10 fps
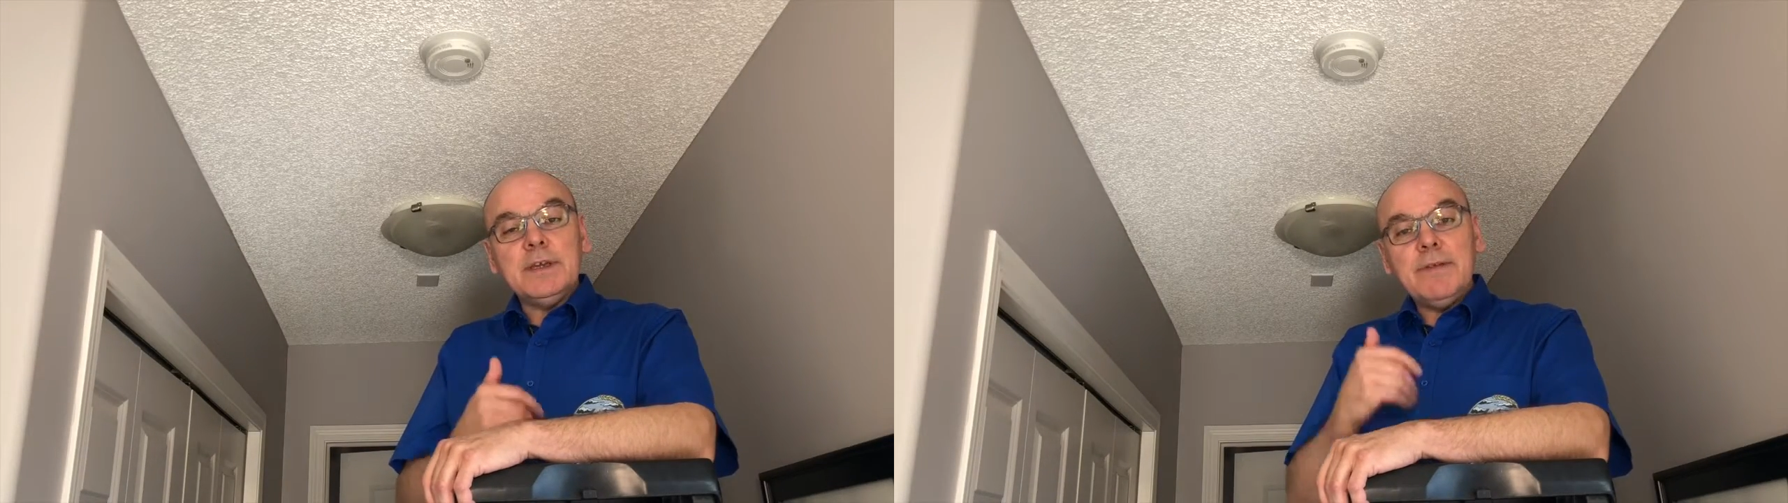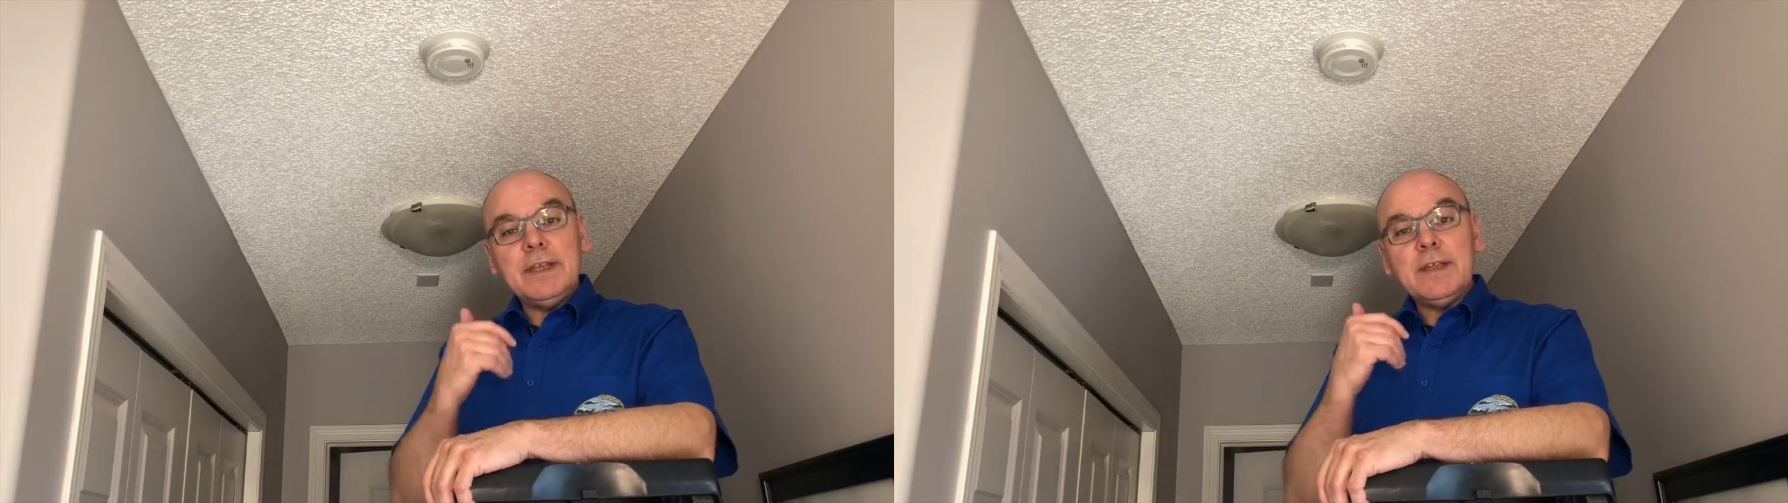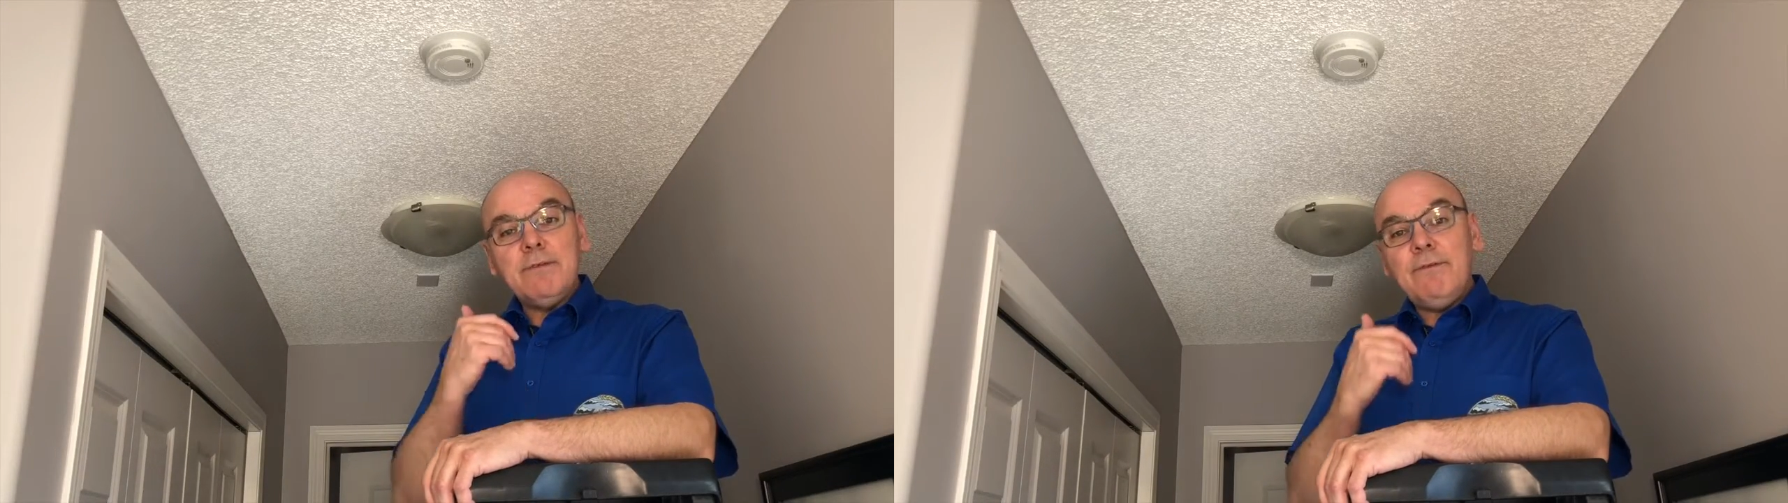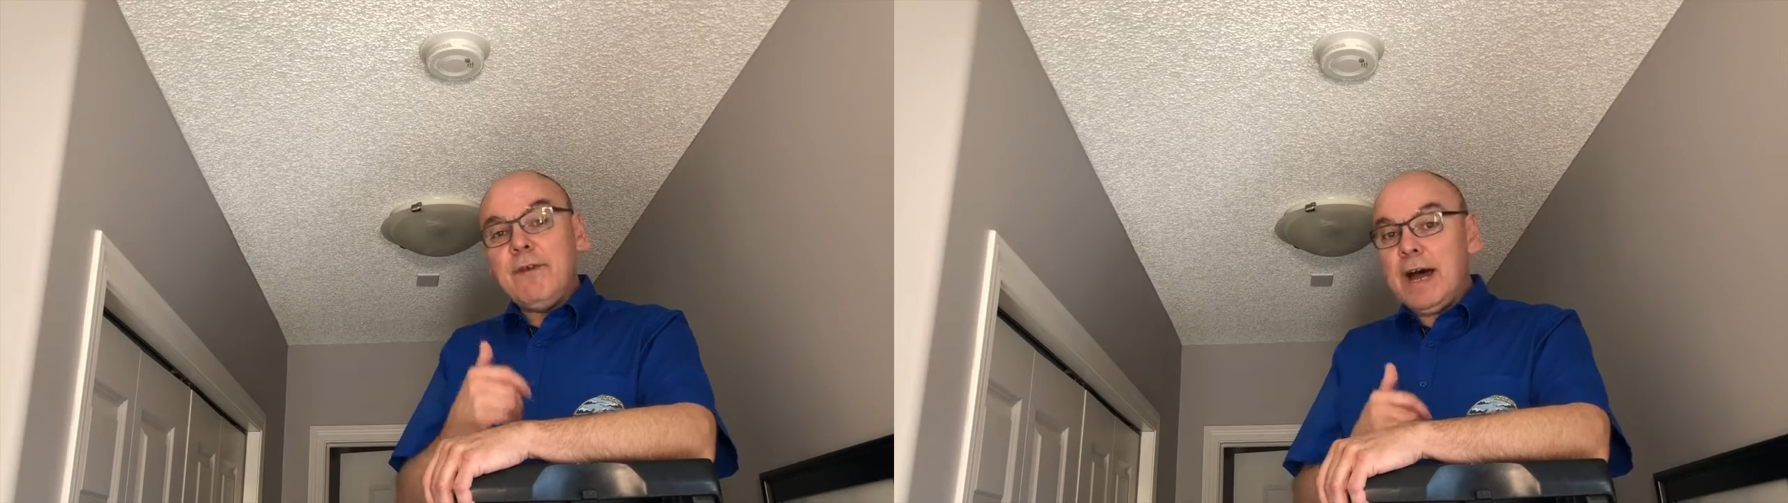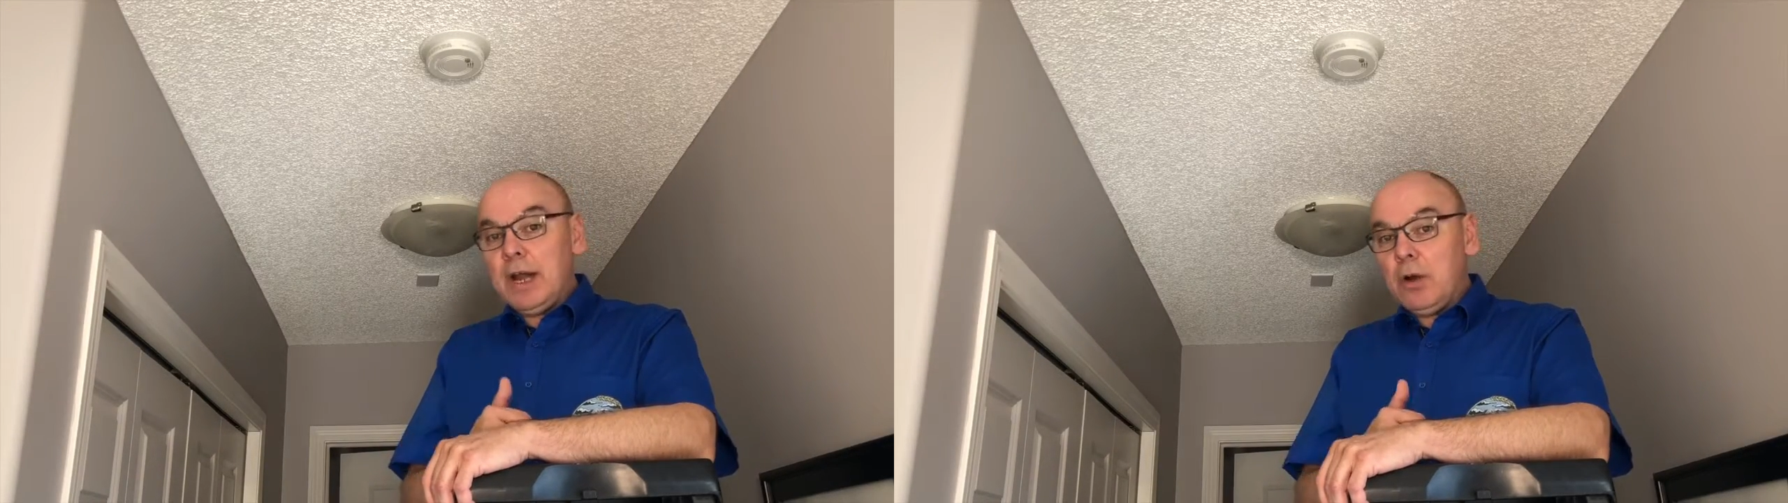the event of
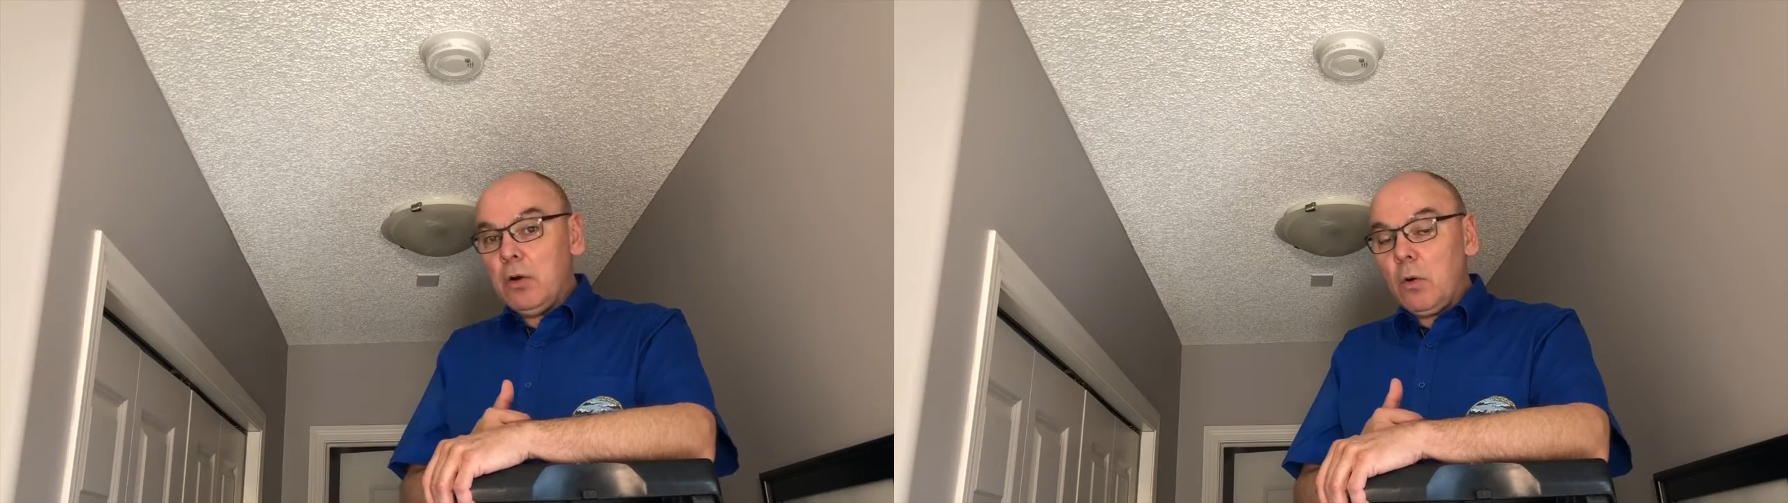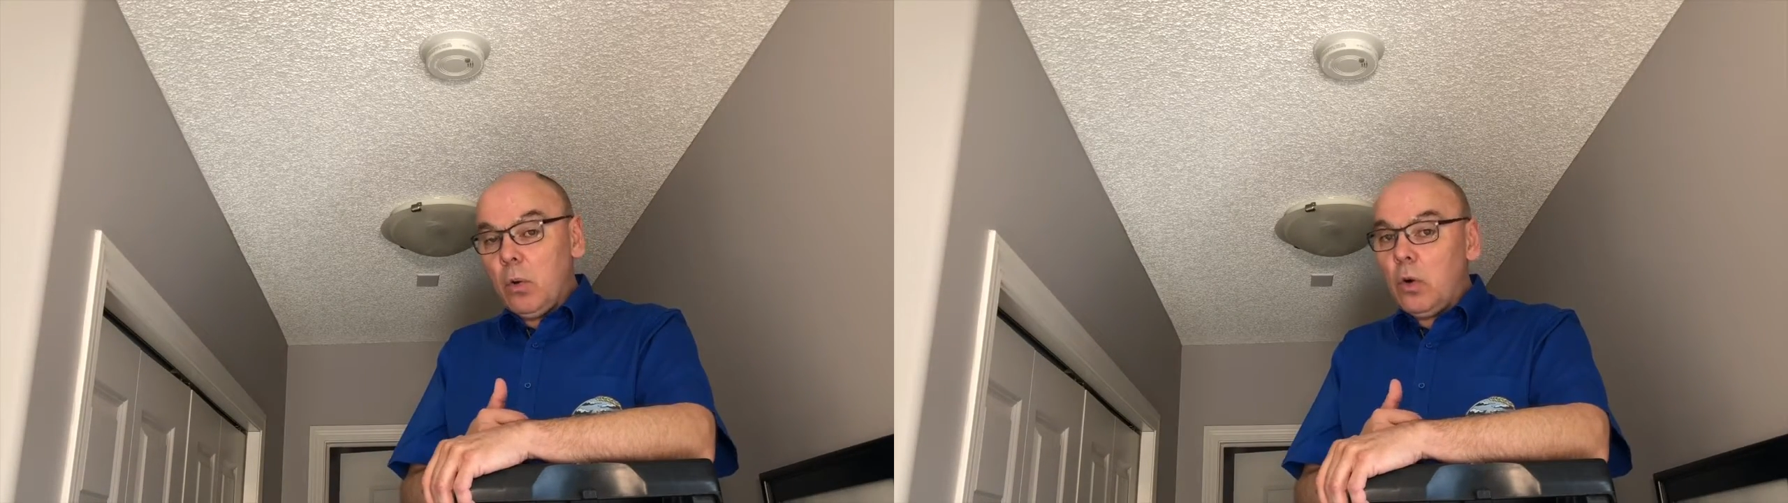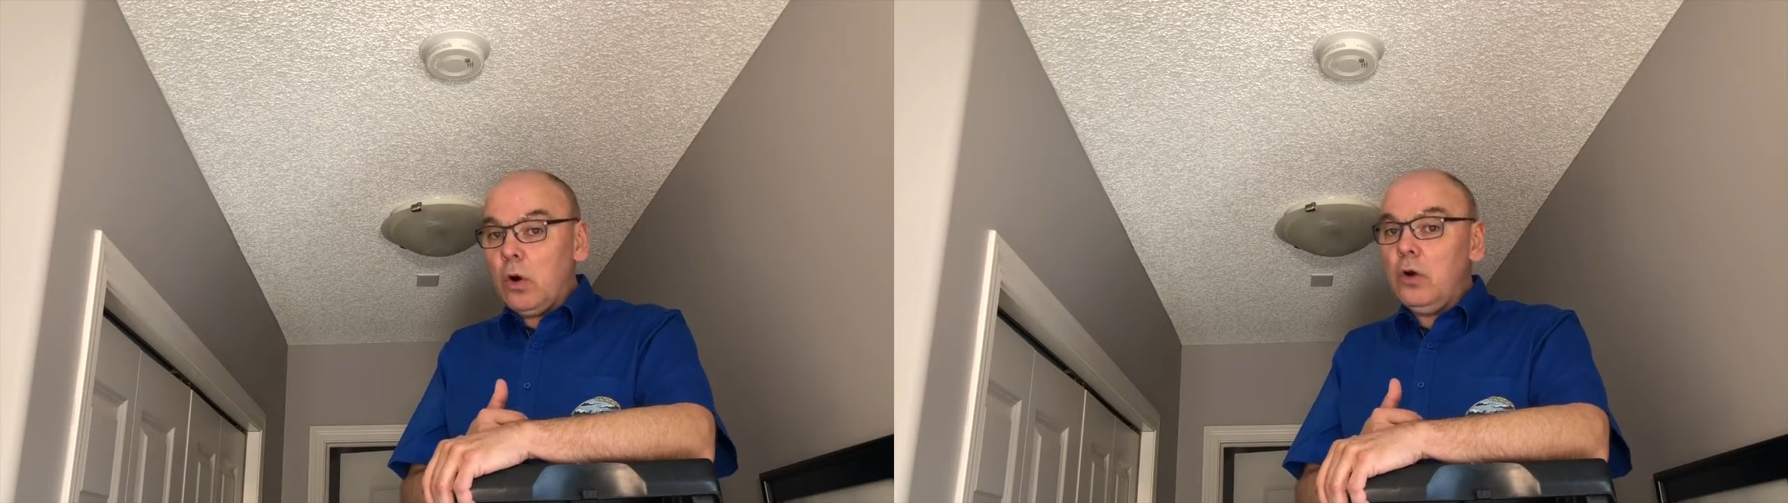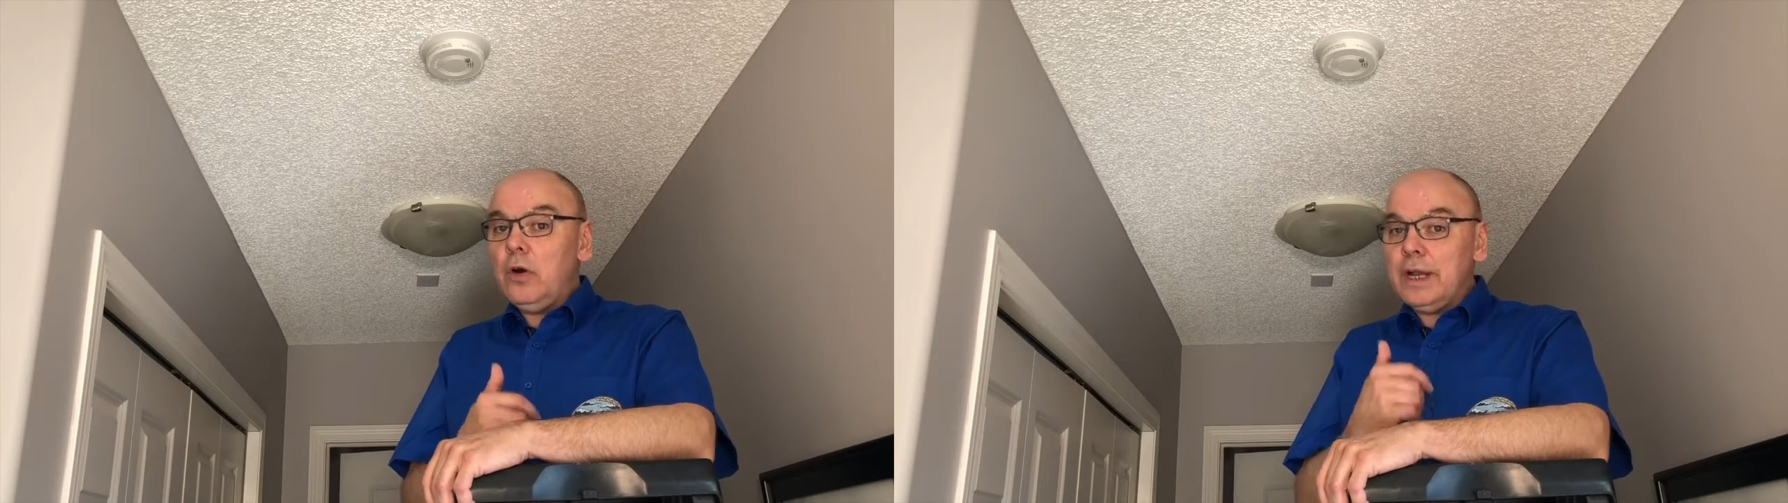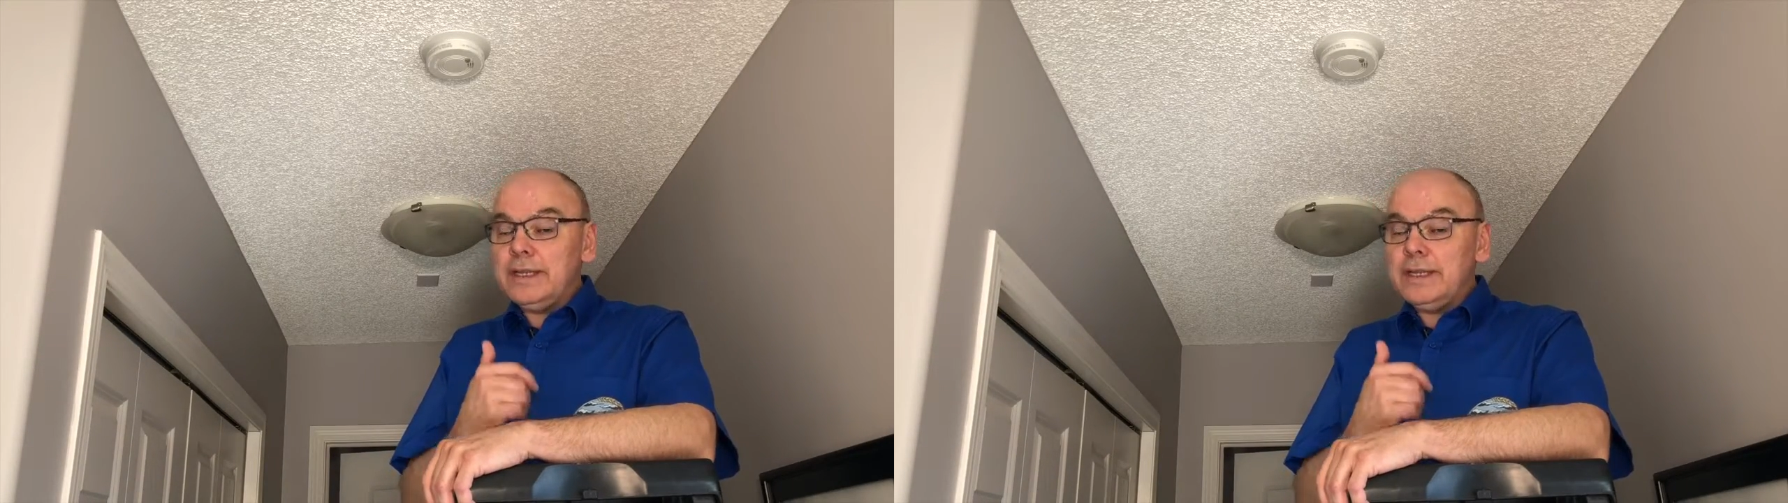fire or a